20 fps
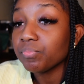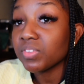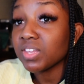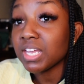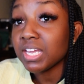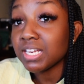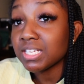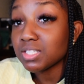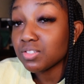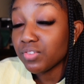
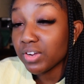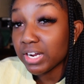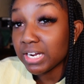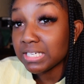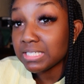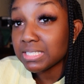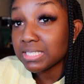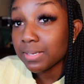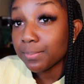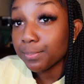it is very
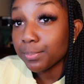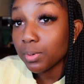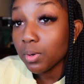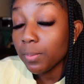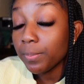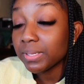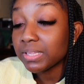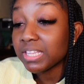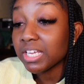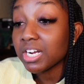simple,
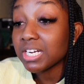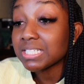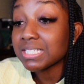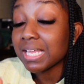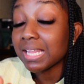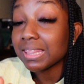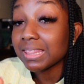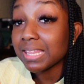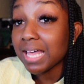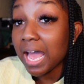but there is a
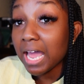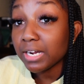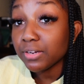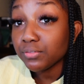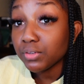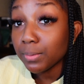lot of